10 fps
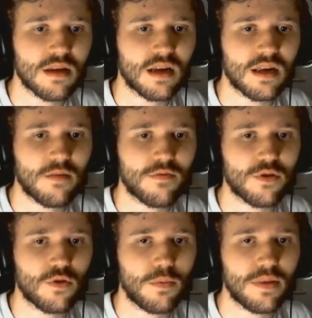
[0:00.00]
Can I go for the
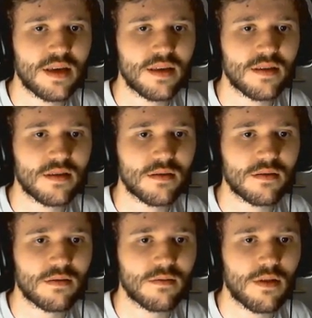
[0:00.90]
door, please?
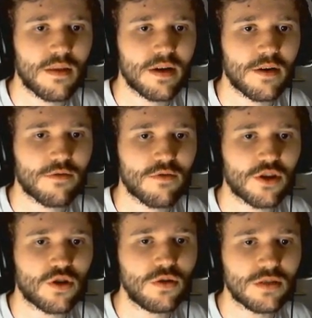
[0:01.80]
It won't let me go through the
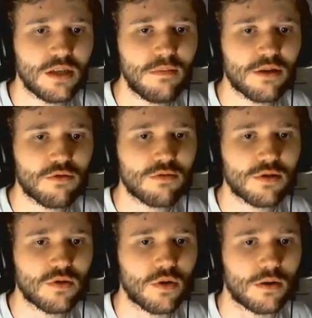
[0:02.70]
door. Let me through the
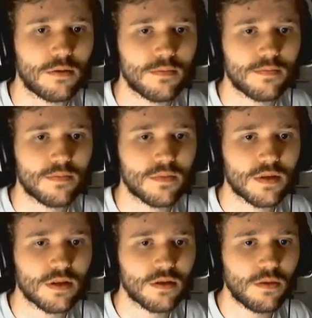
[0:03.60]
door!
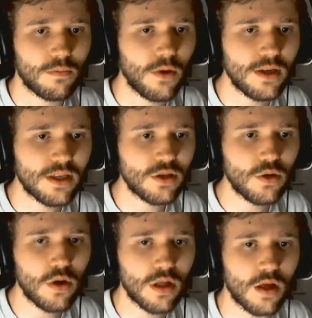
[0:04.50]
Why did the
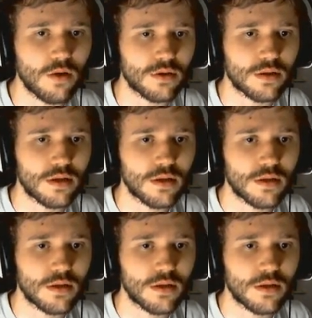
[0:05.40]
door close?